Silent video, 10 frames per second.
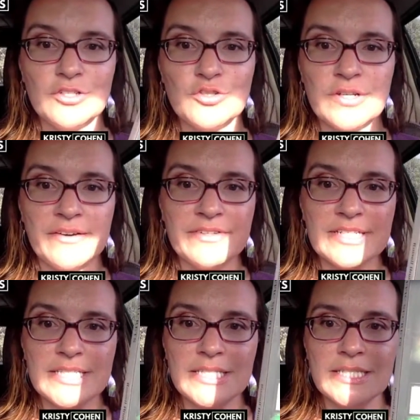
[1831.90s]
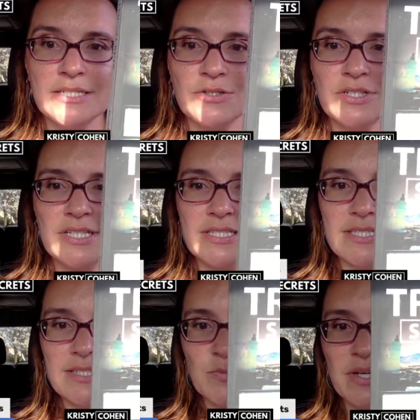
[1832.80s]
Traffic Secrets
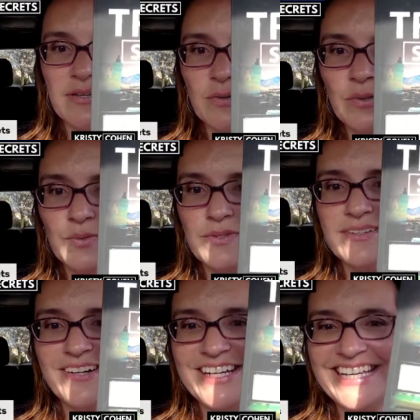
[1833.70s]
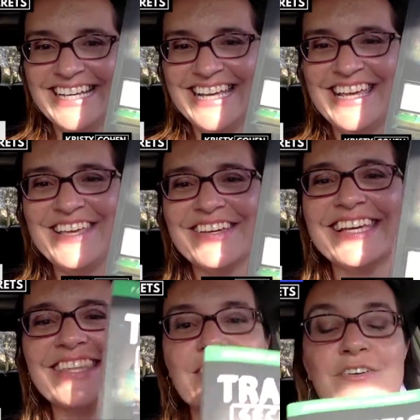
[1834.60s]
this way. You can
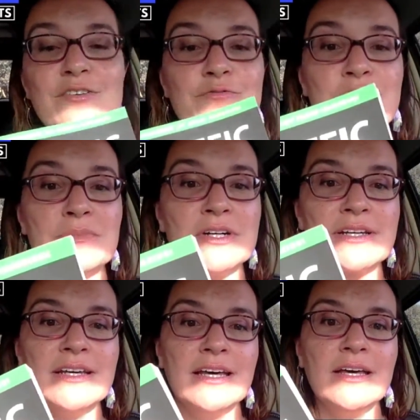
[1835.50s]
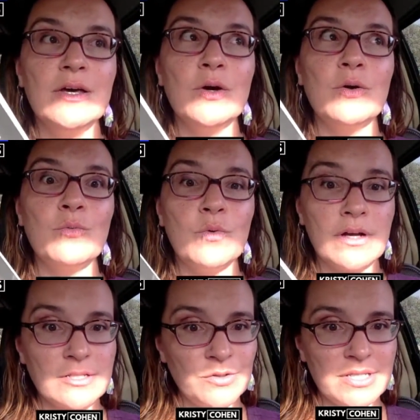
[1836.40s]
get the free book,
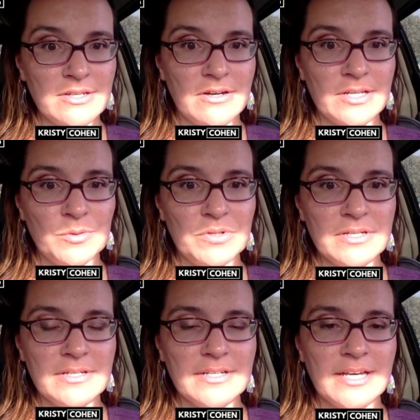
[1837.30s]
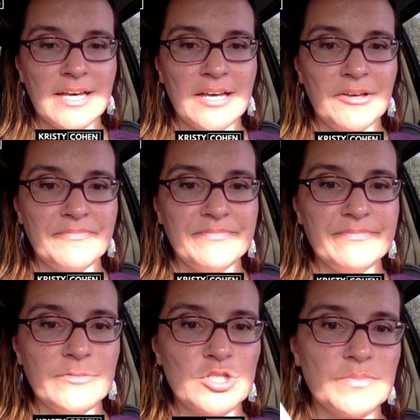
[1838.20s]
including the audiobook.
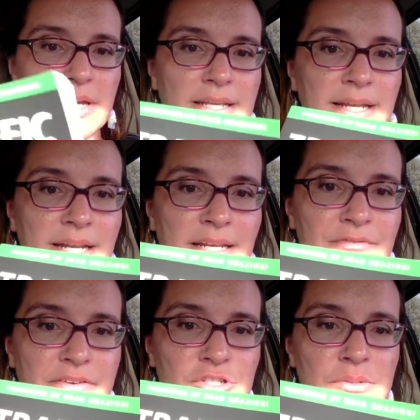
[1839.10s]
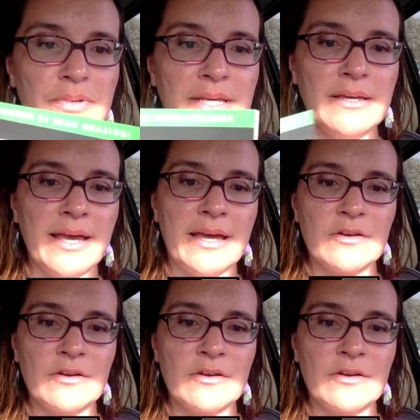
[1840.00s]
Just pay $9.95 shipping at